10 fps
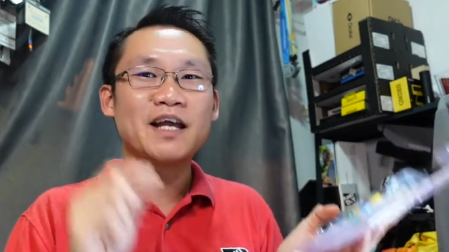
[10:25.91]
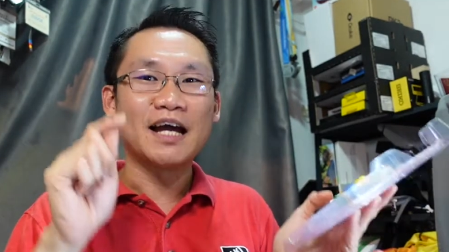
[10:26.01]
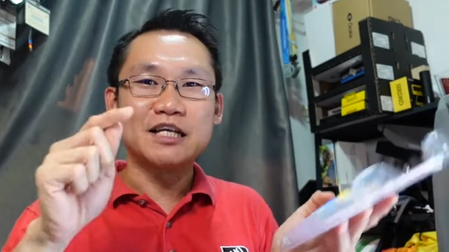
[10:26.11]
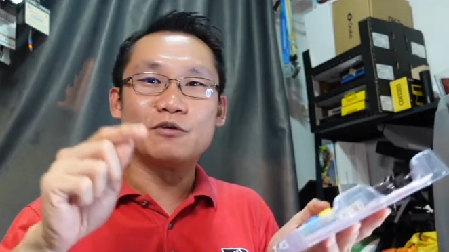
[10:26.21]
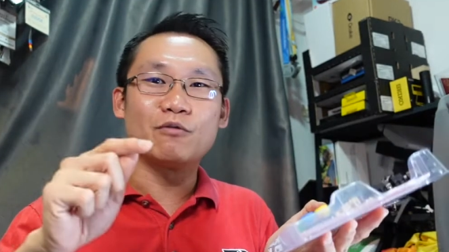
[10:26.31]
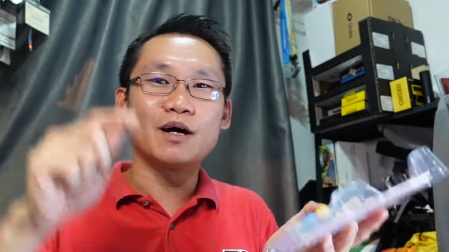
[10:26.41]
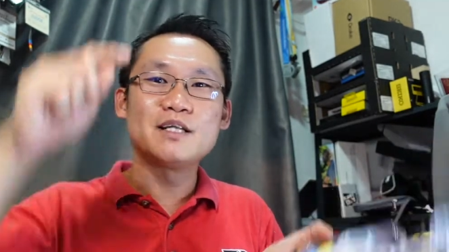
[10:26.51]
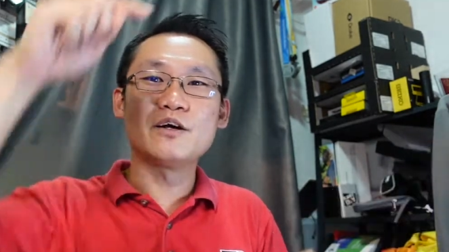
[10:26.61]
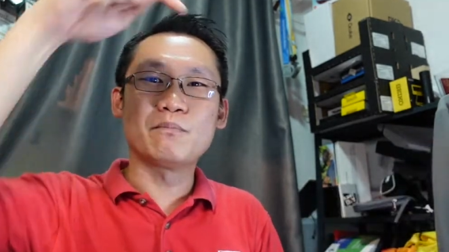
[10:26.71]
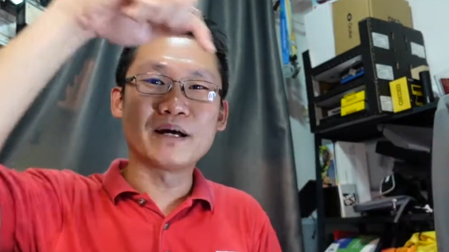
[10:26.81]
and you
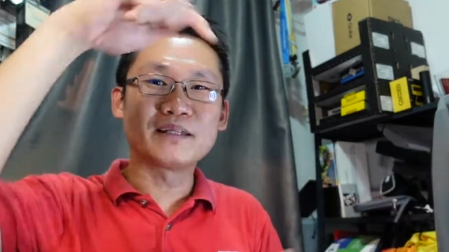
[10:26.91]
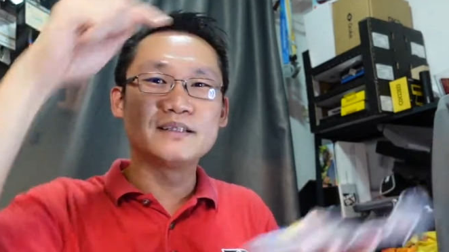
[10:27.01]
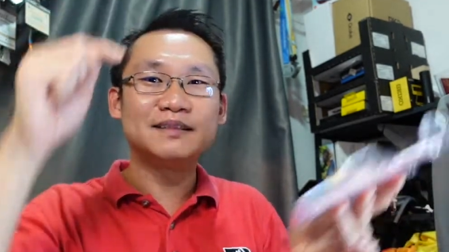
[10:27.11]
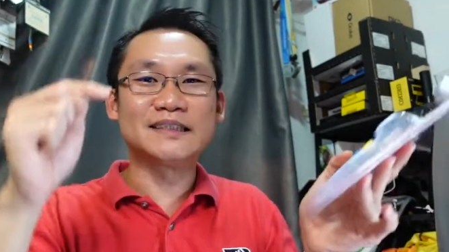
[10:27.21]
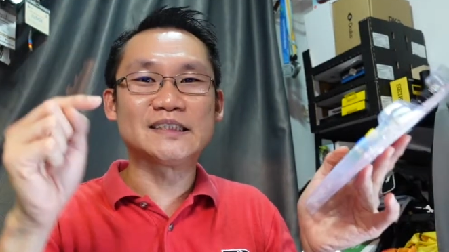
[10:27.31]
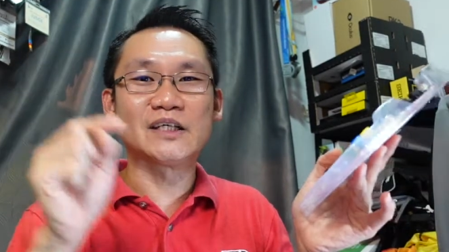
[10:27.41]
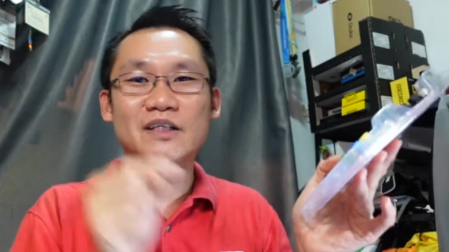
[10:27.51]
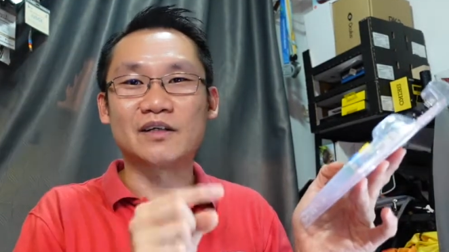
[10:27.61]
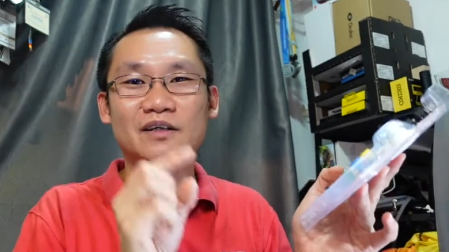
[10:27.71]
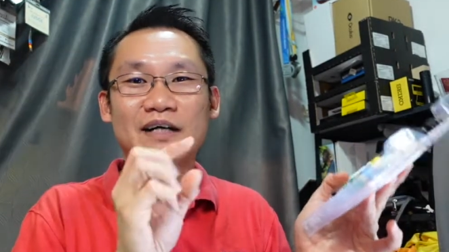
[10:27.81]
want your buttons or
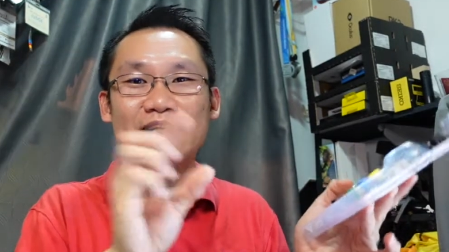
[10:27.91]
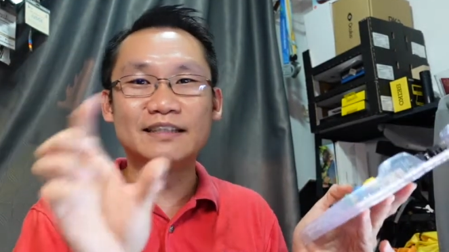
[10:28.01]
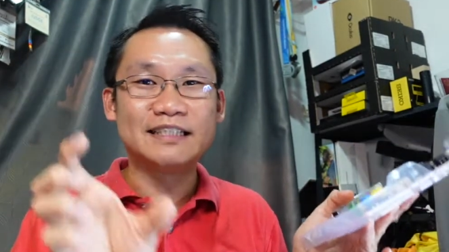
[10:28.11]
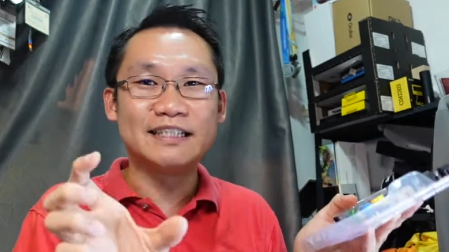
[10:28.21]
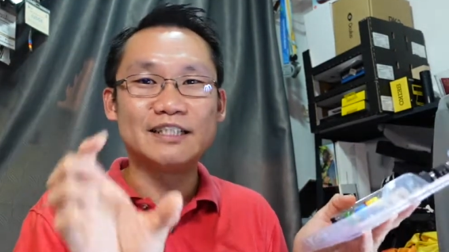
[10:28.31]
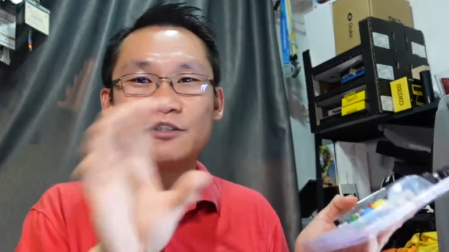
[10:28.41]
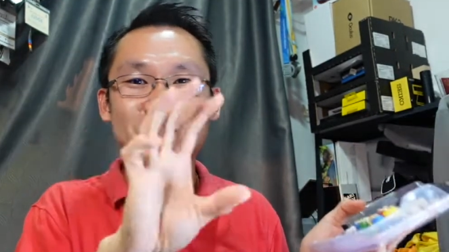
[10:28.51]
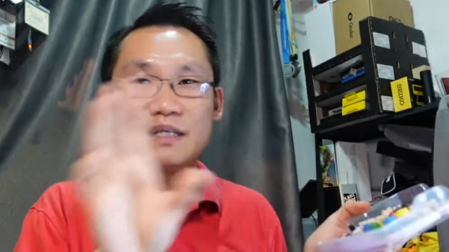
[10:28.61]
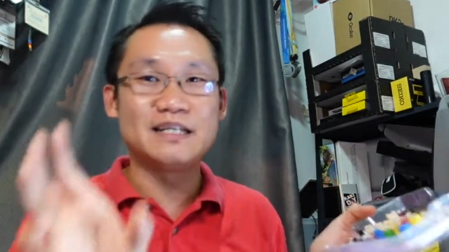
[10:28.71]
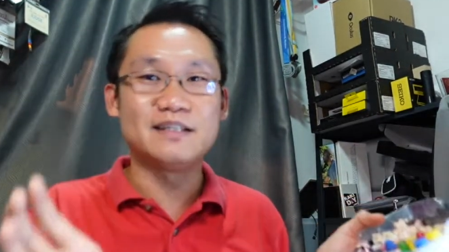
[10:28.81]
your LEDs to
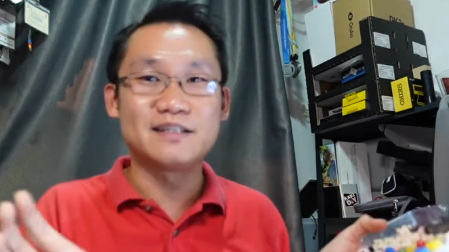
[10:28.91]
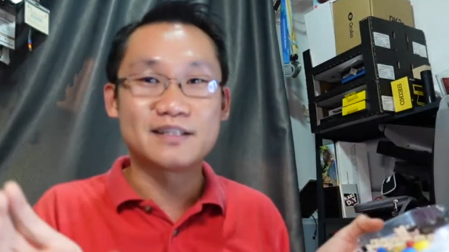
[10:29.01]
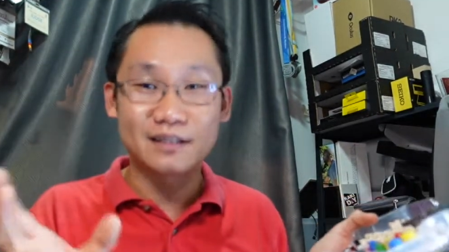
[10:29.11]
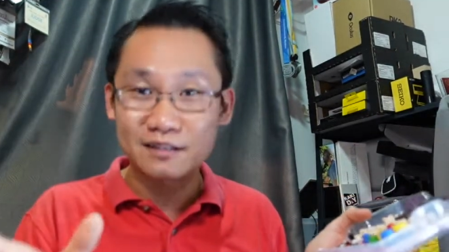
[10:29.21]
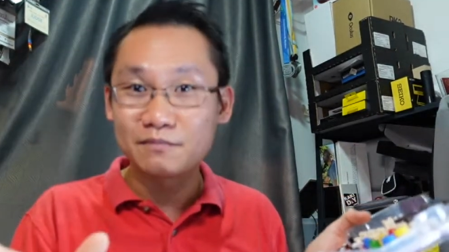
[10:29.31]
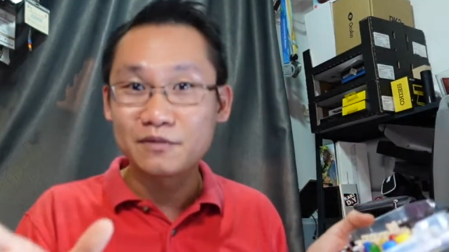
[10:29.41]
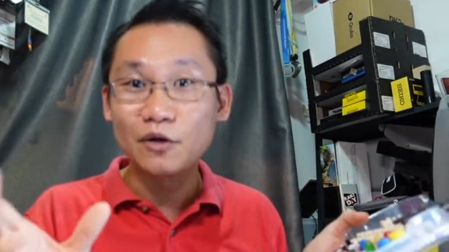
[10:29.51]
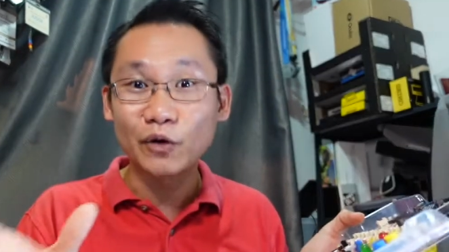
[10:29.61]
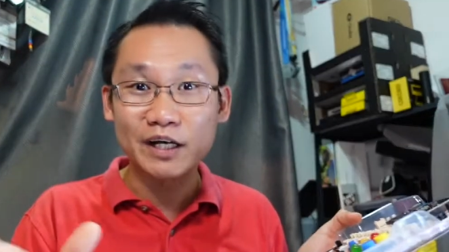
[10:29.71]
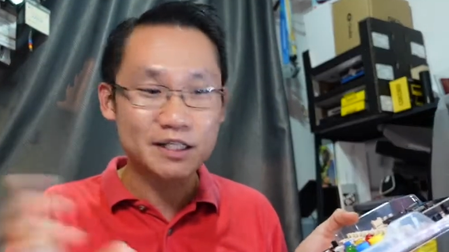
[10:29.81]
be in certain
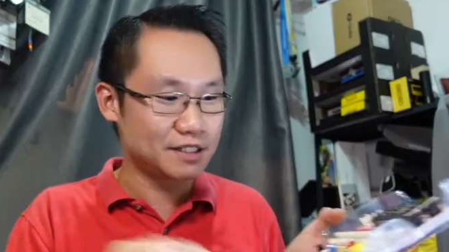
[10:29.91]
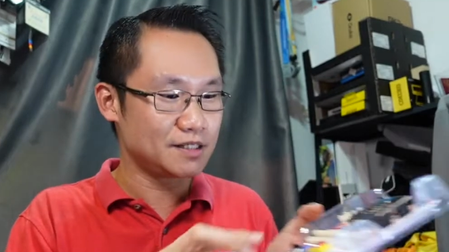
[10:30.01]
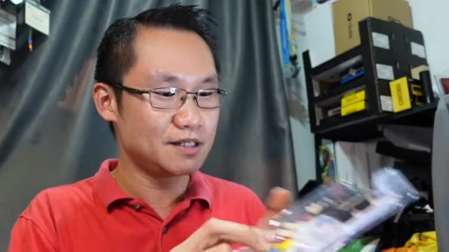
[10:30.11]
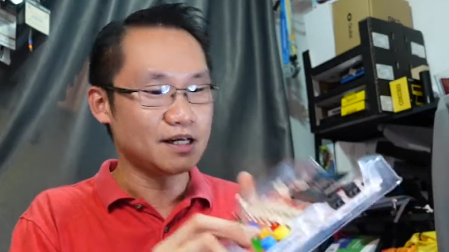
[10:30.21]
location,